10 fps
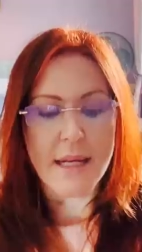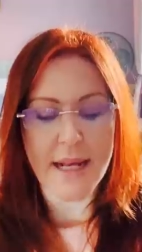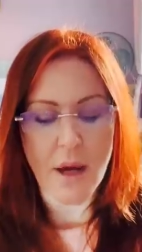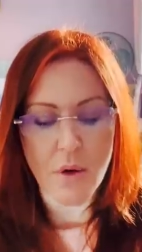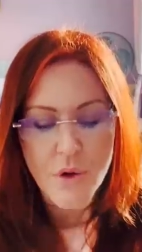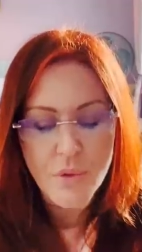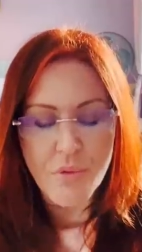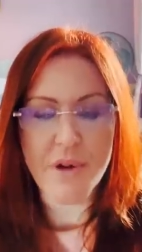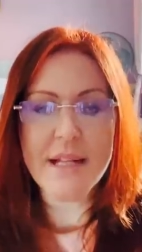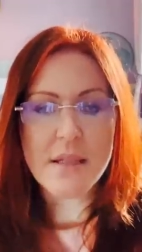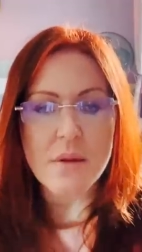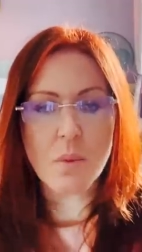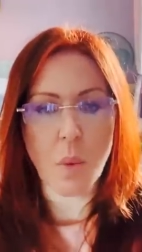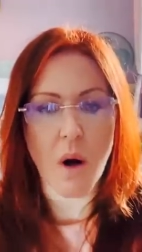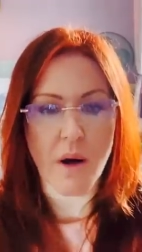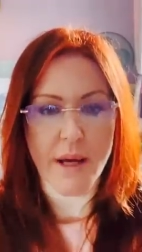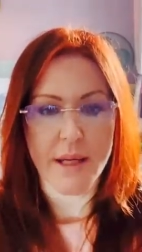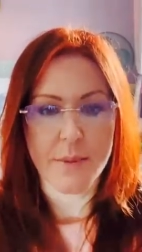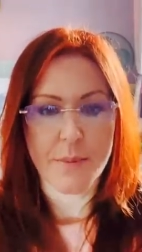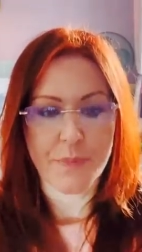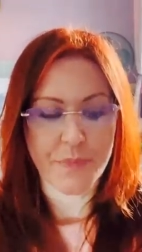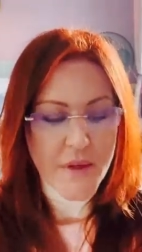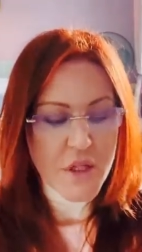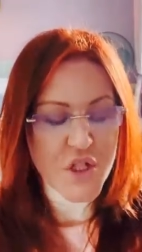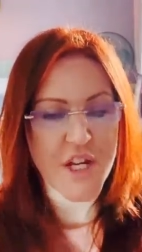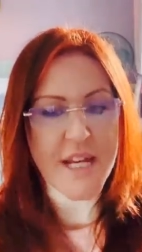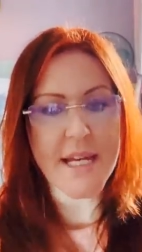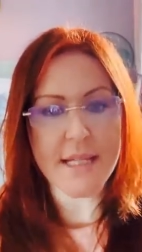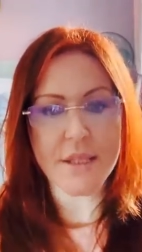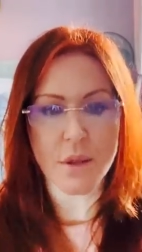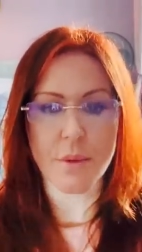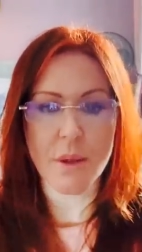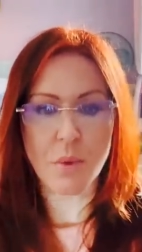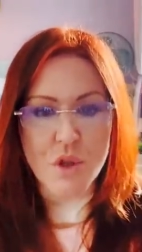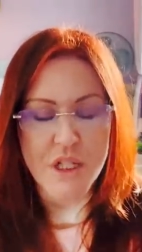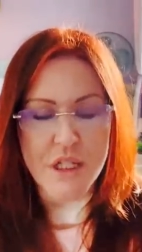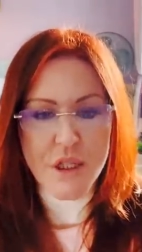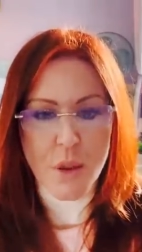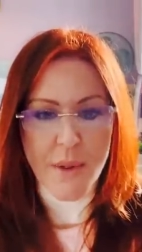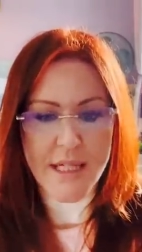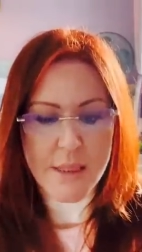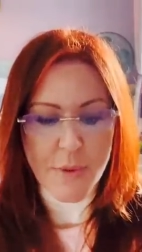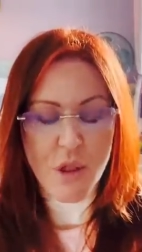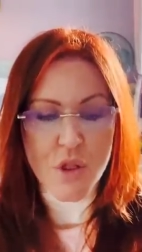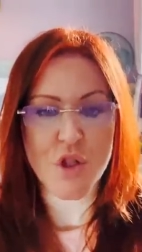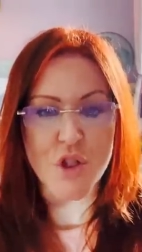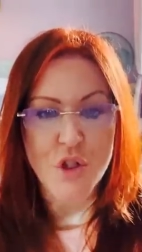Now, the reason why she is doing what she's doing is because,